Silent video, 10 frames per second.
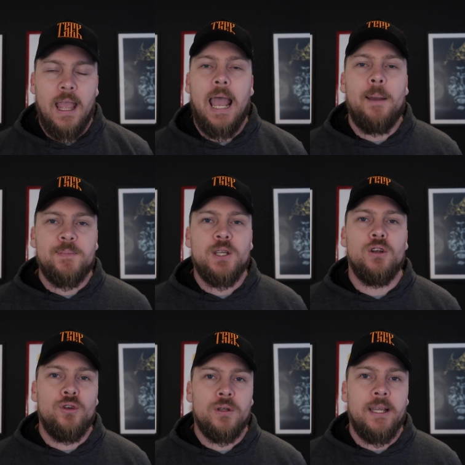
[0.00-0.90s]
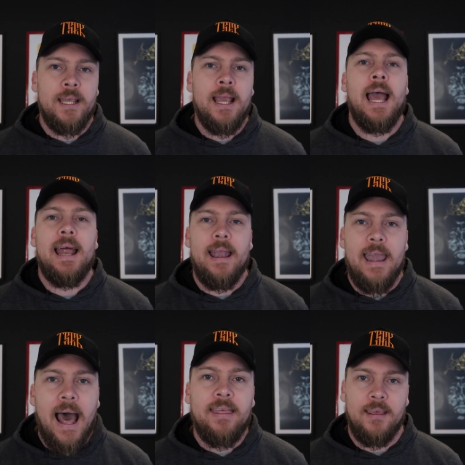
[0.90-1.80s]
Absolutely
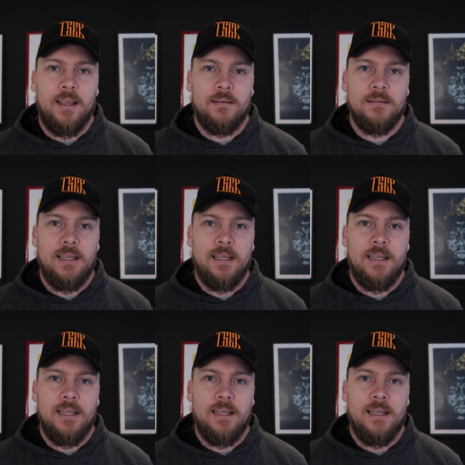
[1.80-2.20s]
nothing.